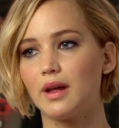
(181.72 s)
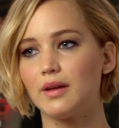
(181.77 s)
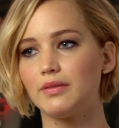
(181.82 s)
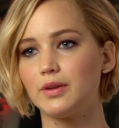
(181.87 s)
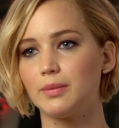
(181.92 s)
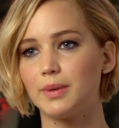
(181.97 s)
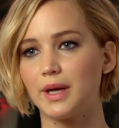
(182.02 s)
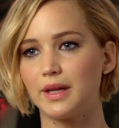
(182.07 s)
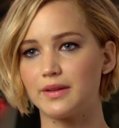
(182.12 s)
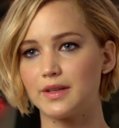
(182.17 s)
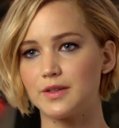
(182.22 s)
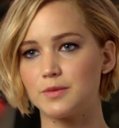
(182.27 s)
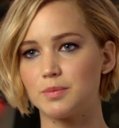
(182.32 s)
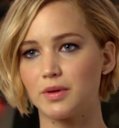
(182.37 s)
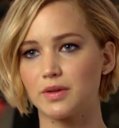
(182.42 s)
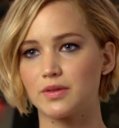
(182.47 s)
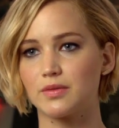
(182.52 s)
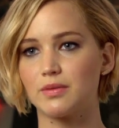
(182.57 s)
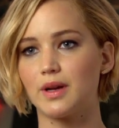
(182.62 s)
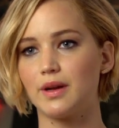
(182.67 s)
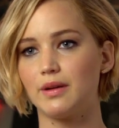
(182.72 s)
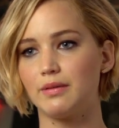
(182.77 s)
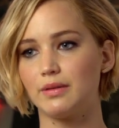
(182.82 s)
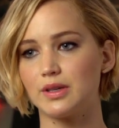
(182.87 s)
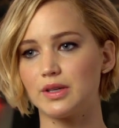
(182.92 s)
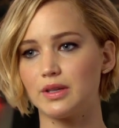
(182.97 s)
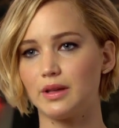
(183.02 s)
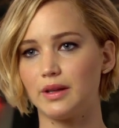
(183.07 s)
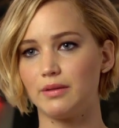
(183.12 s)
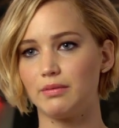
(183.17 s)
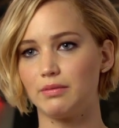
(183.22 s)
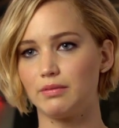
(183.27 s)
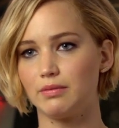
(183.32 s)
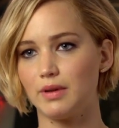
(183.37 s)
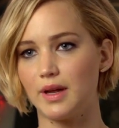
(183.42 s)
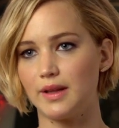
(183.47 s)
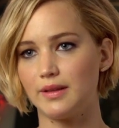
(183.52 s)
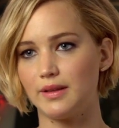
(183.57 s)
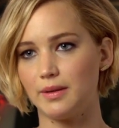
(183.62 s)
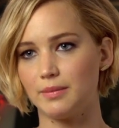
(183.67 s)
loved about these books when I originally
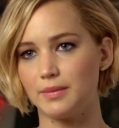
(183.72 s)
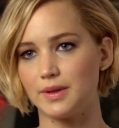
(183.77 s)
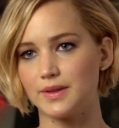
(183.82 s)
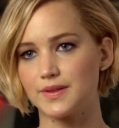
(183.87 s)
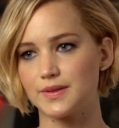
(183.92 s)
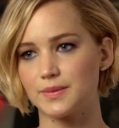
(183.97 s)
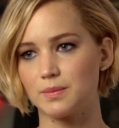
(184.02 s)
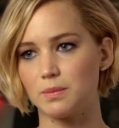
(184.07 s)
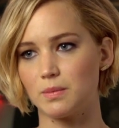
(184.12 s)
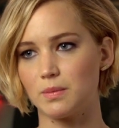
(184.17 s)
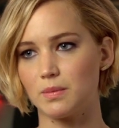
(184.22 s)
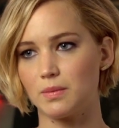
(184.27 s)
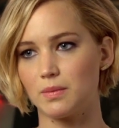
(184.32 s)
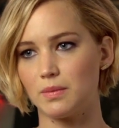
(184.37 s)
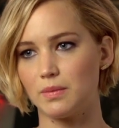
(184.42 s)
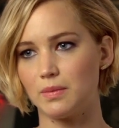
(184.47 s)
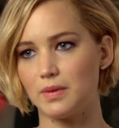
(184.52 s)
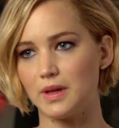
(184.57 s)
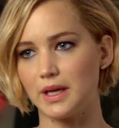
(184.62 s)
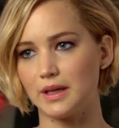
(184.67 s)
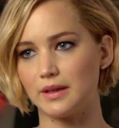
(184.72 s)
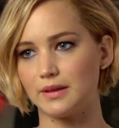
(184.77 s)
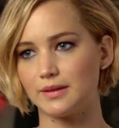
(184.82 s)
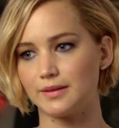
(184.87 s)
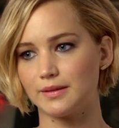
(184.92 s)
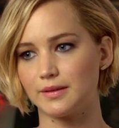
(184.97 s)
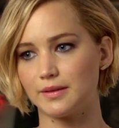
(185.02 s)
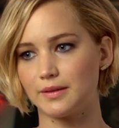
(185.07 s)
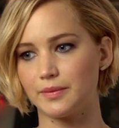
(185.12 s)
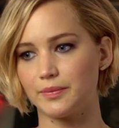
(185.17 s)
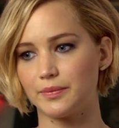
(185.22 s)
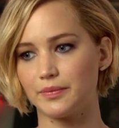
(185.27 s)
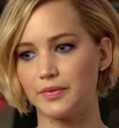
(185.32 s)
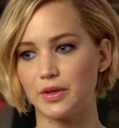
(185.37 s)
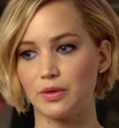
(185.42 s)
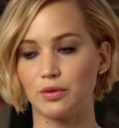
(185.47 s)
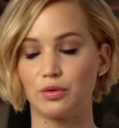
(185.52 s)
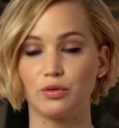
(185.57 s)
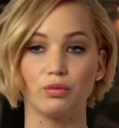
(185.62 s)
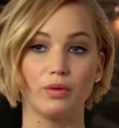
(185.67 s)
read them is that
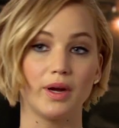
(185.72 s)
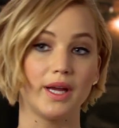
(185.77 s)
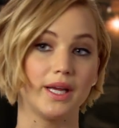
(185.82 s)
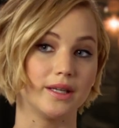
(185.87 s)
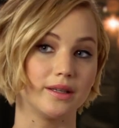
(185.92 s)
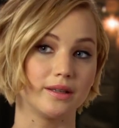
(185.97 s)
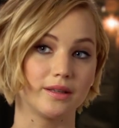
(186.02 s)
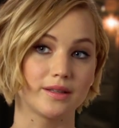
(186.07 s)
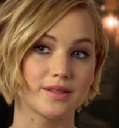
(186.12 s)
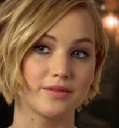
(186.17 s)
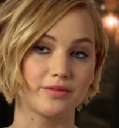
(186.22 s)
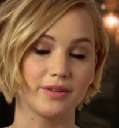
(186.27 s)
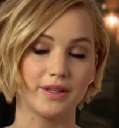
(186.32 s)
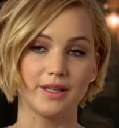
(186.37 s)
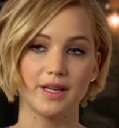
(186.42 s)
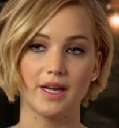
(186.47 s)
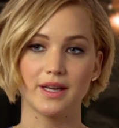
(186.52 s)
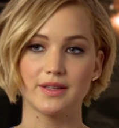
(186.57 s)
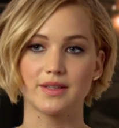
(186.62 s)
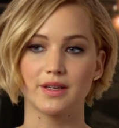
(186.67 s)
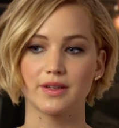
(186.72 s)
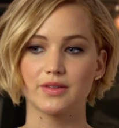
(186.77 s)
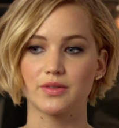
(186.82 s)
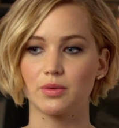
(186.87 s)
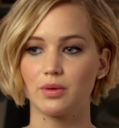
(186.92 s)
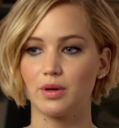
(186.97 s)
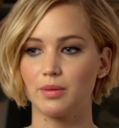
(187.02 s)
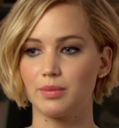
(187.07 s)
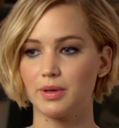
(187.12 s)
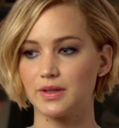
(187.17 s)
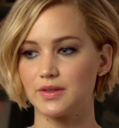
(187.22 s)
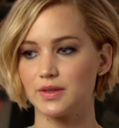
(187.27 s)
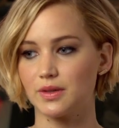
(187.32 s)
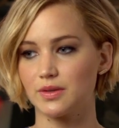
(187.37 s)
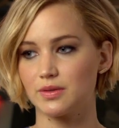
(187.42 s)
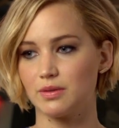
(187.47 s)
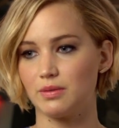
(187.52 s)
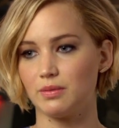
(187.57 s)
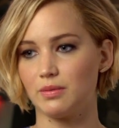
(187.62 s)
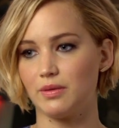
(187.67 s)
they're great and it's a fantastic story, but it's
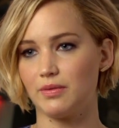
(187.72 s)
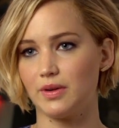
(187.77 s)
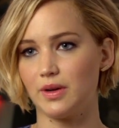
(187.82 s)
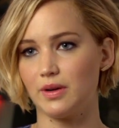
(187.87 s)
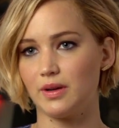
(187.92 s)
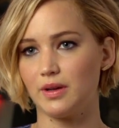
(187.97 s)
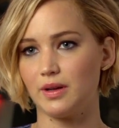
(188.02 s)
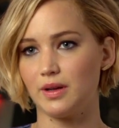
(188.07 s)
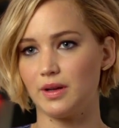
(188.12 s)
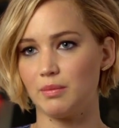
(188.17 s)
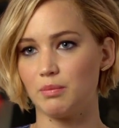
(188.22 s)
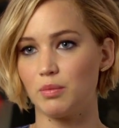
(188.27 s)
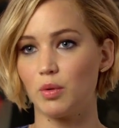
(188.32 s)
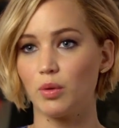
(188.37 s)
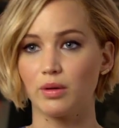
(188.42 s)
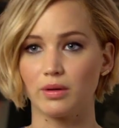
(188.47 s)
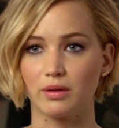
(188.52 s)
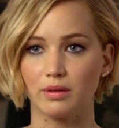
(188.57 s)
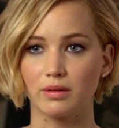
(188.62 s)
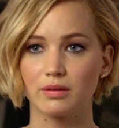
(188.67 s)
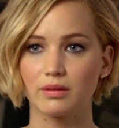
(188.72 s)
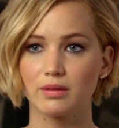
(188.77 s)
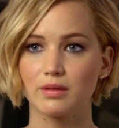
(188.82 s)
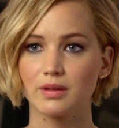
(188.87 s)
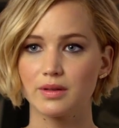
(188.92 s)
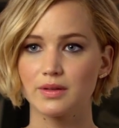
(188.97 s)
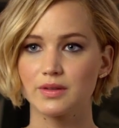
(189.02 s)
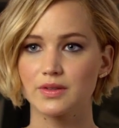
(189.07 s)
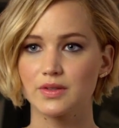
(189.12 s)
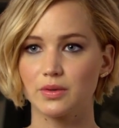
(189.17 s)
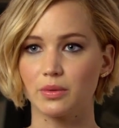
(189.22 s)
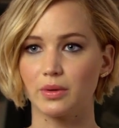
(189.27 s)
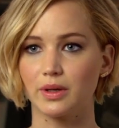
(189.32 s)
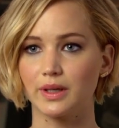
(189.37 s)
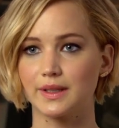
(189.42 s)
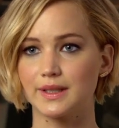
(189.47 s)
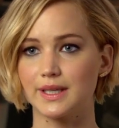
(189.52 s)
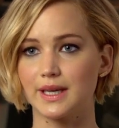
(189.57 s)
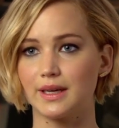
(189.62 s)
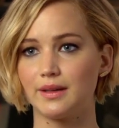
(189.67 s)
also a very important
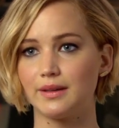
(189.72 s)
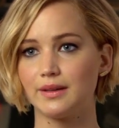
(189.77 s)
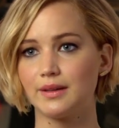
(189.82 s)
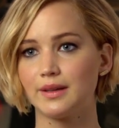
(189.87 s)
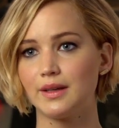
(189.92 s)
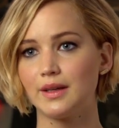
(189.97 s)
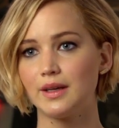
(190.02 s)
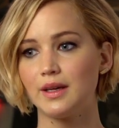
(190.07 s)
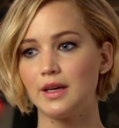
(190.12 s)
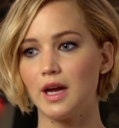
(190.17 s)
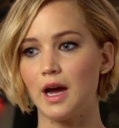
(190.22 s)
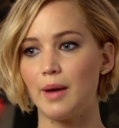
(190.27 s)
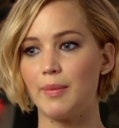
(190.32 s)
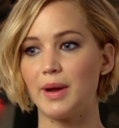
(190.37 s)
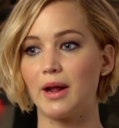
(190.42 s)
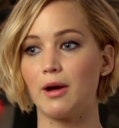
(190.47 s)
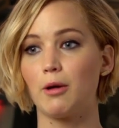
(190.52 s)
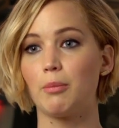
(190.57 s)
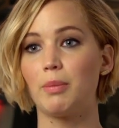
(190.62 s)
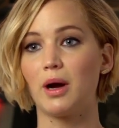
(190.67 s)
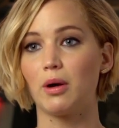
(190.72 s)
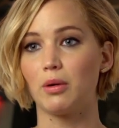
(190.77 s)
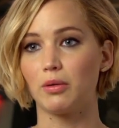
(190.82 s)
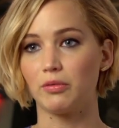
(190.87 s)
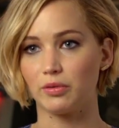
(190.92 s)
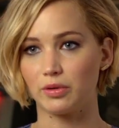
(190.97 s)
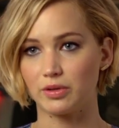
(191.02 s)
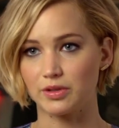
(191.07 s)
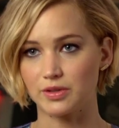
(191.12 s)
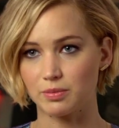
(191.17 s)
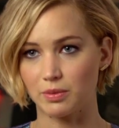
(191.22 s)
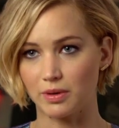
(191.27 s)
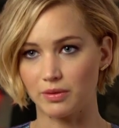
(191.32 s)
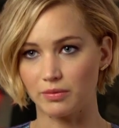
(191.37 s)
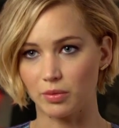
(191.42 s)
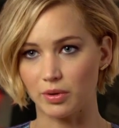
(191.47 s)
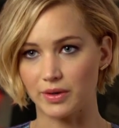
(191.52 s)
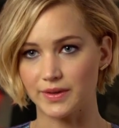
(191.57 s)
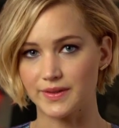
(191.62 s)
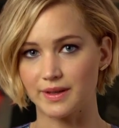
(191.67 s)
story to tell about how powerful just
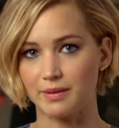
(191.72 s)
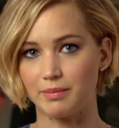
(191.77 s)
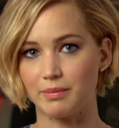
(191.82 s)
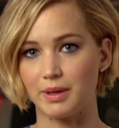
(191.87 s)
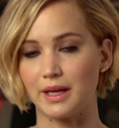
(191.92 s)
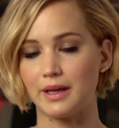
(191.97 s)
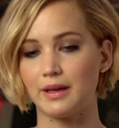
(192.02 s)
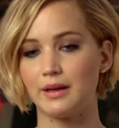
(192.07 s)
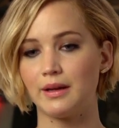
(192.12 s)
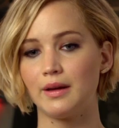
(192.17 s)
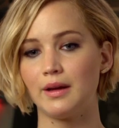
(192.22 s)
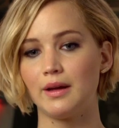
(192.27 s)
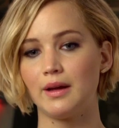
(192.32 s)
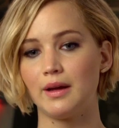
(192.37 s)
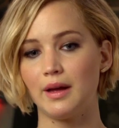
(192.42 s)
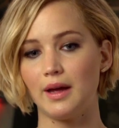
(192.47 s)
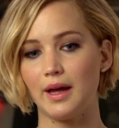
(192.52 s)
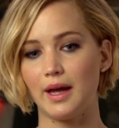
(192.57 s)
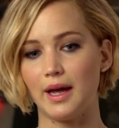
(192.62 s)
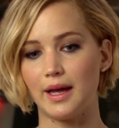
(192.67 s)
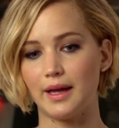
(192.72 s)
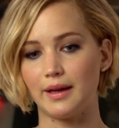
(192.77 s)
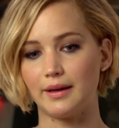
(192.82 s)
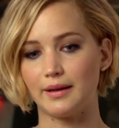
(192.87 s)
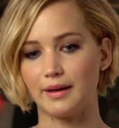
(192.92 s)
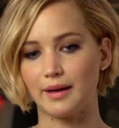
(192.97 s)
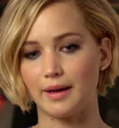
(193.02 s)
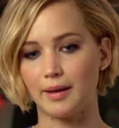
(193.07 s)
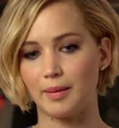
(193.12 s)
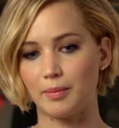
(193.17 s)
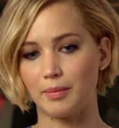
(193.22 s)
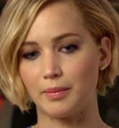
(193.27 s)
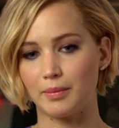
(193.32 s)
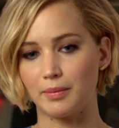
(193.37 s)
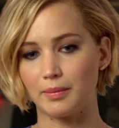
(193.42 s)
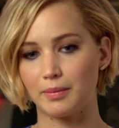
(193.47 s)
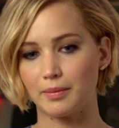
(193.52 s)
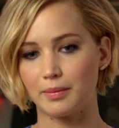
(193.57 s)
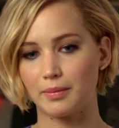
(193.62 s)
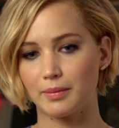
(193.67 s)
one voice can be.
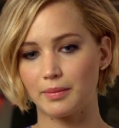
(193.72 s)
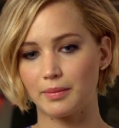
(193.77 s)
And